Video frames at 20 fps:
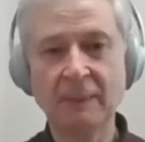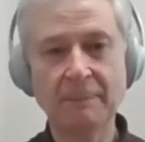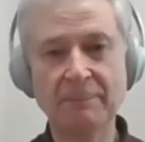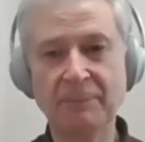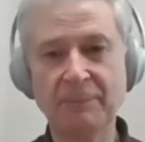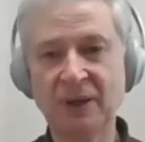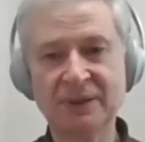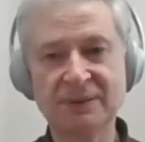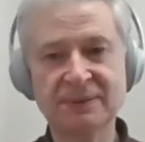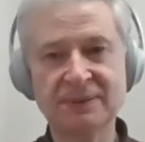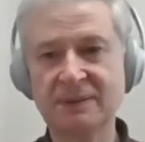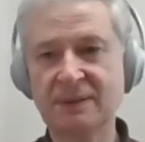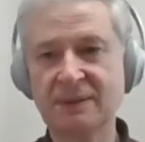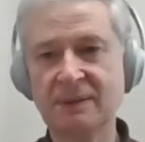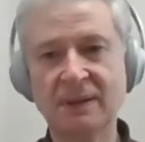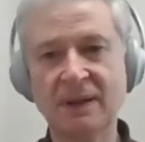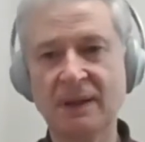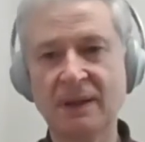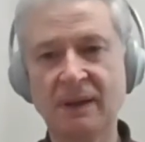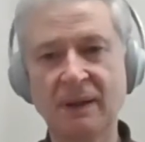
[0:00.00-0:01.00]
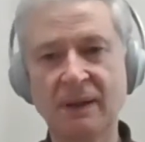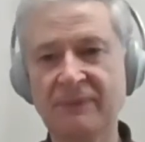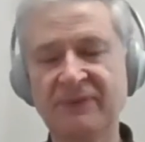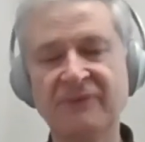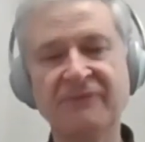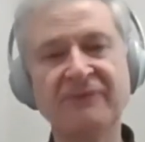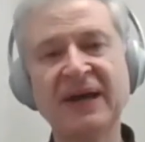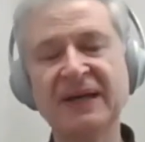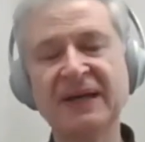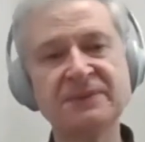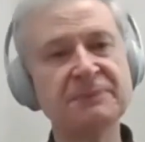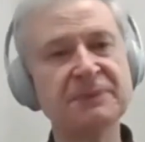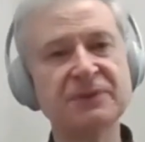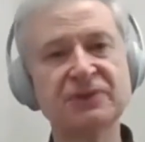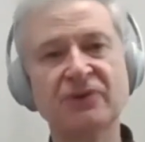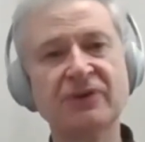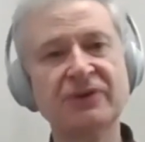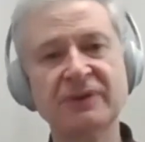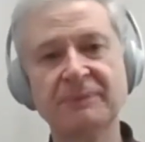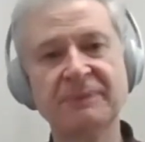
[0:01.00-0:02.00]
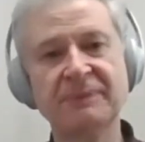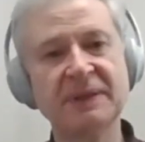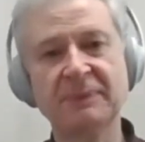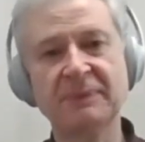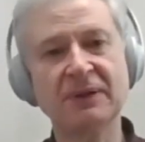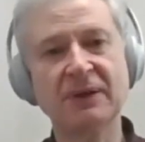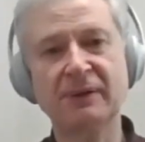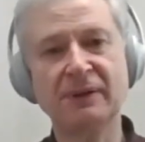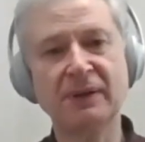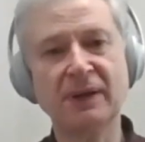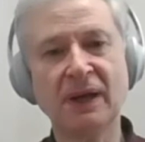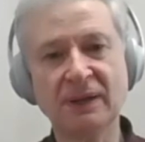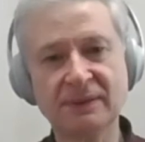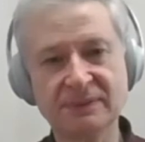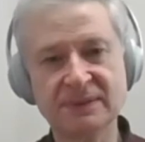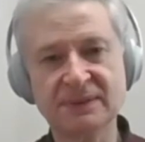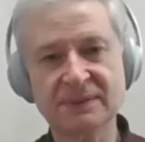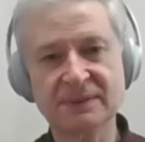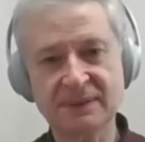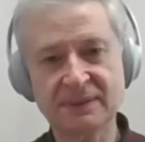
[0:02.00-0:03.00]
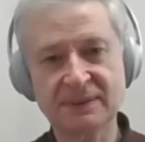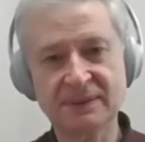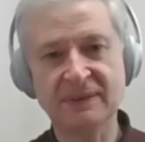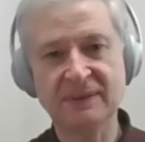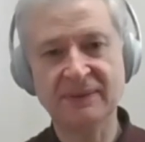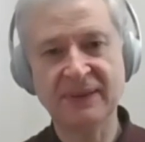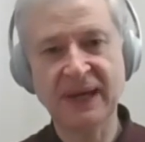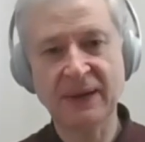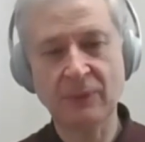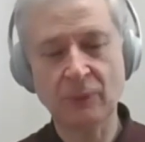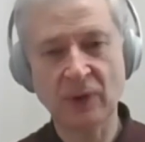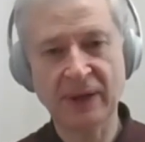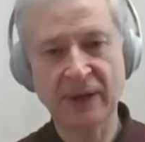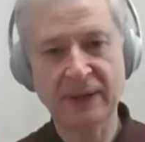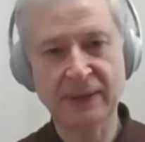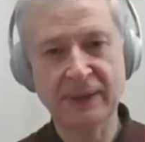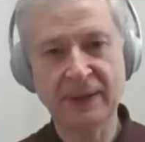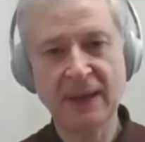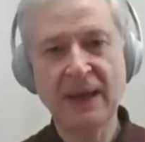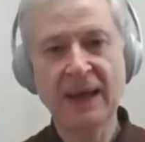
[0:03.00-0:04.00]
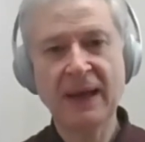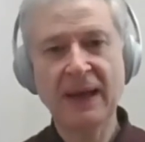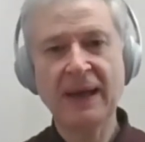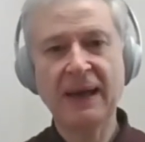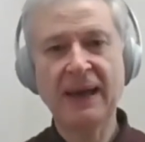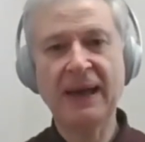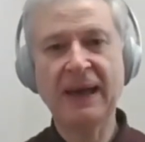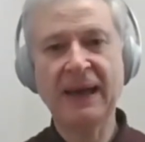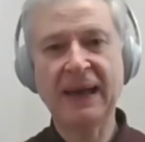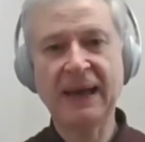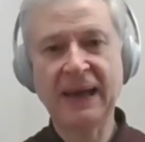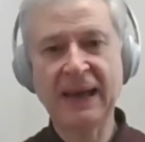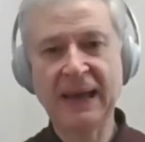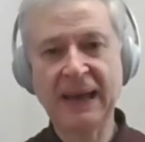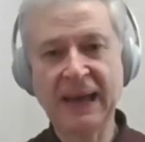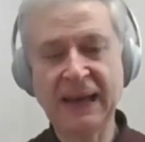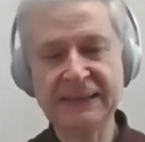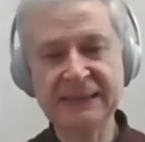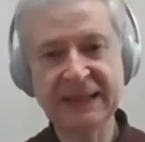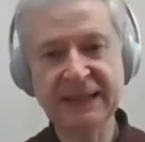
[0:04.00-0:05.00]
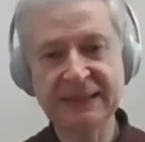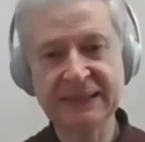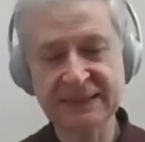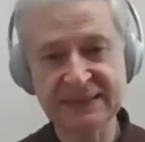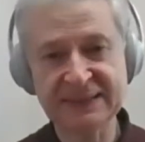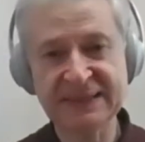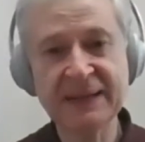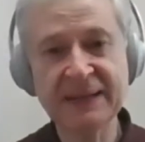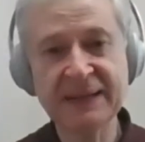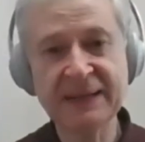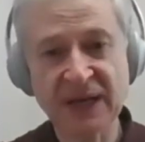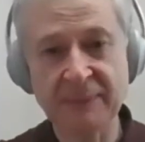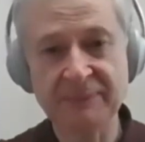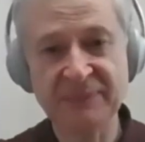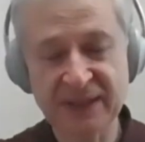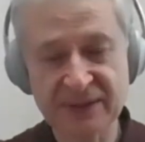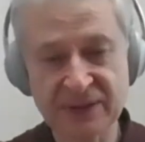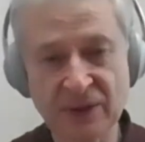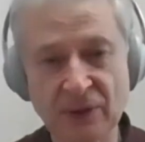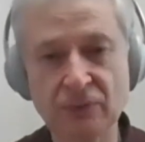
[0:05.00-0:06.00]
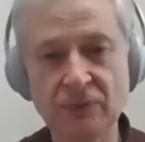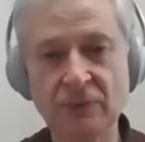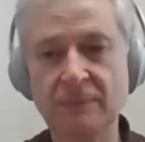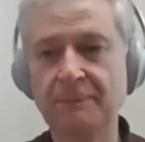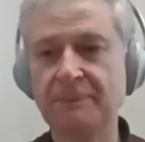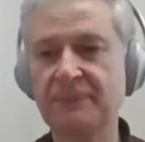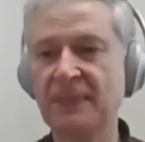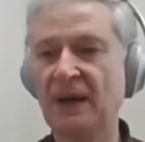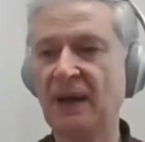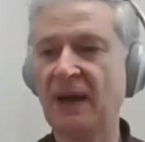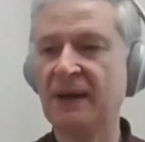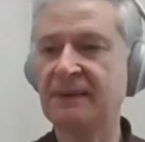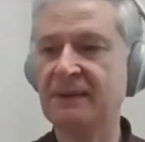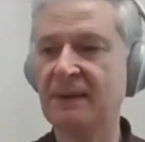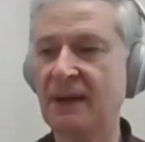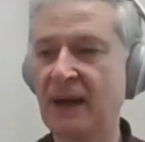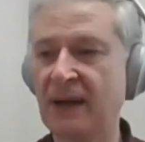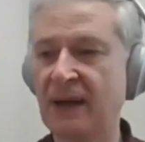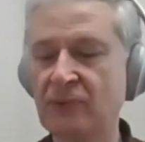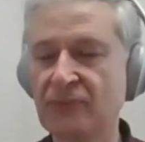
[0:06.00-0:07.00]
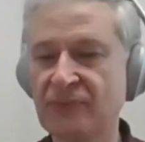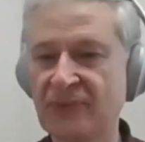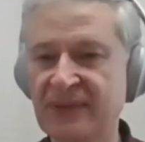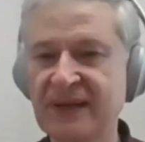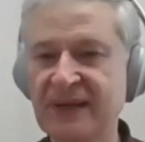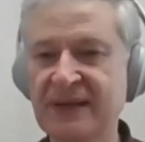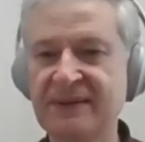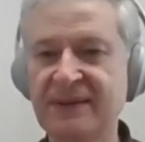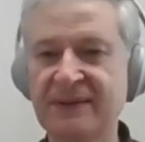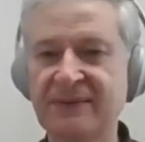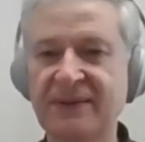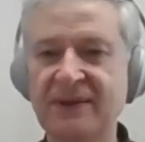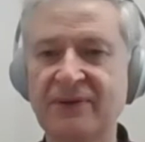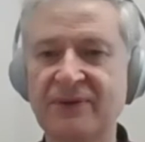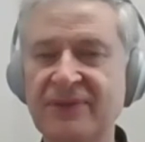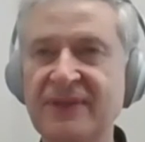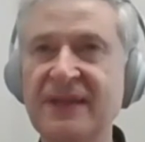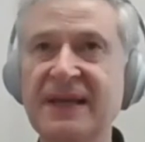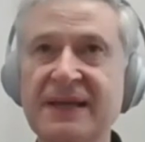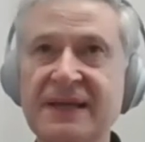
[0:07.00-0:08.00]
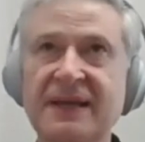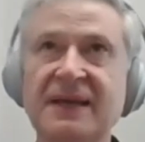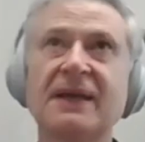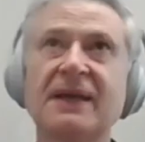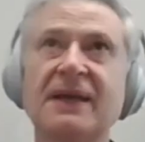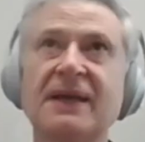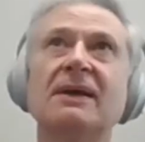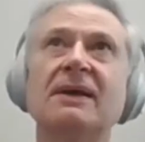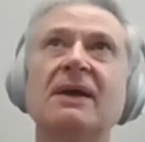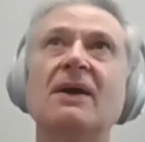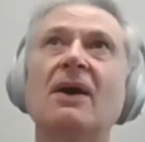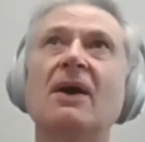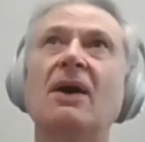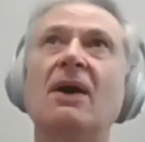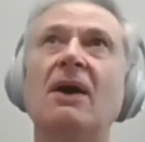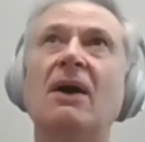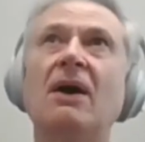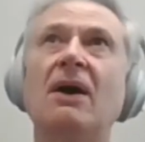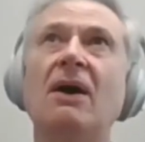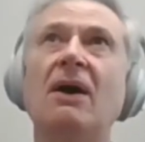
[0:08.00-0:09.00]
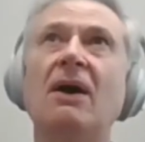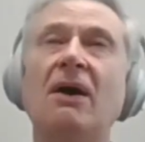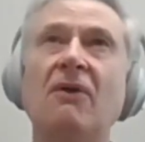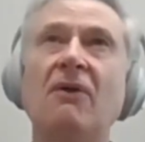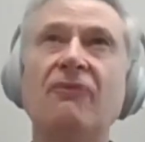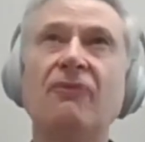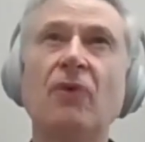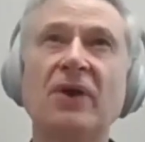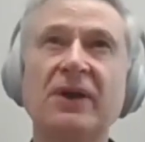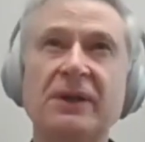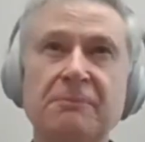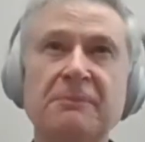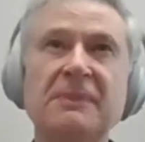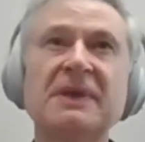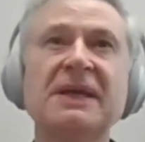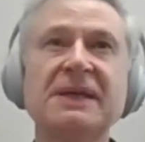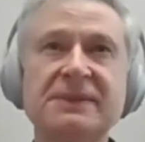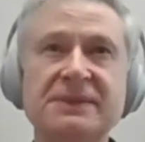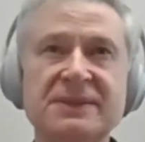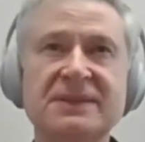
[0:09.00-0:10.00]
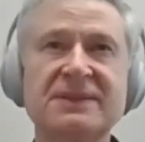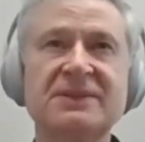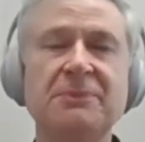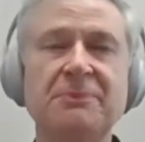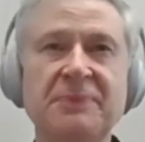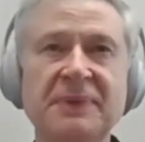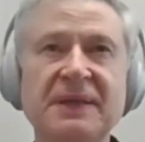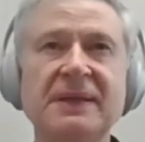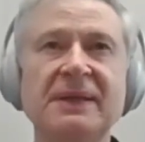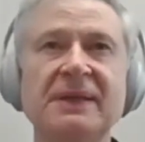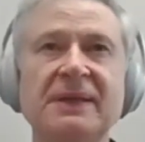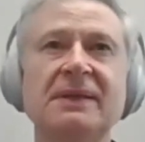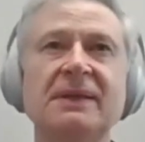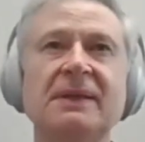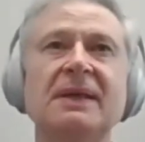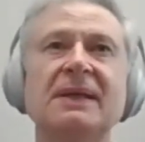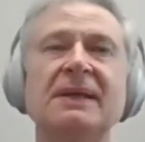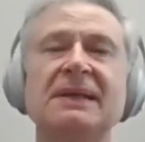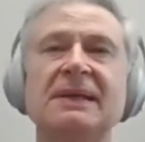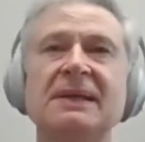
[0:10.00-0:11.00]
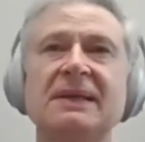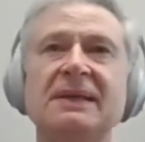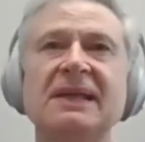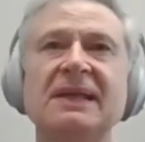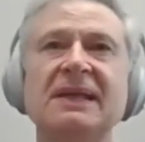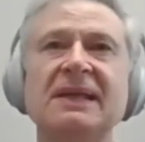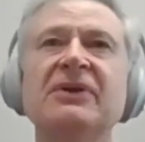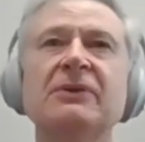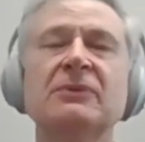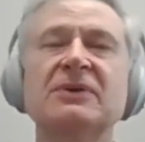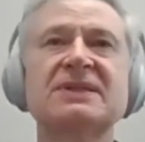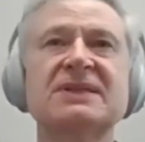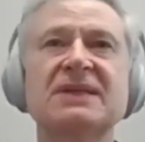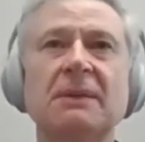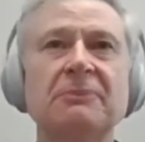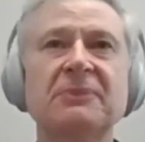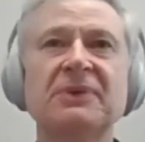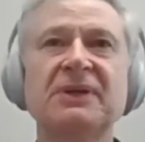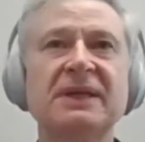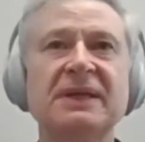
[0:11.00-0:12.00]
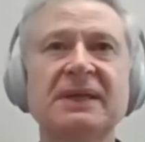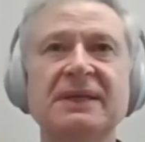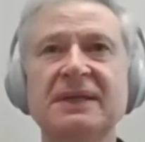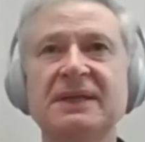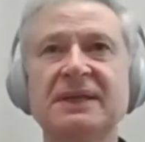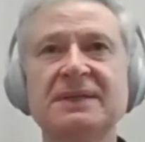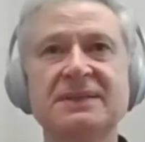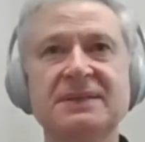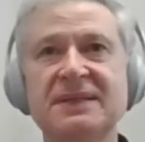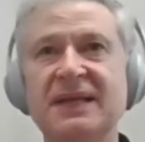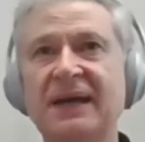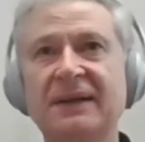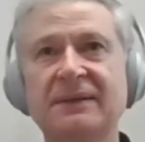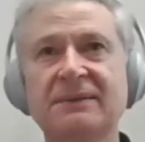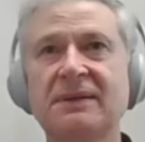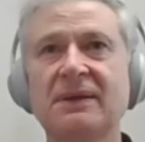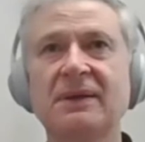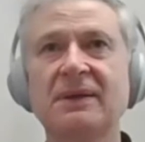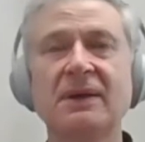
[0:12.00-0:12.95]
But the vast majority of people are not that way. And yet at the same time, they don't, I, I don't think that they're thinking of what it means to be living with somebody is that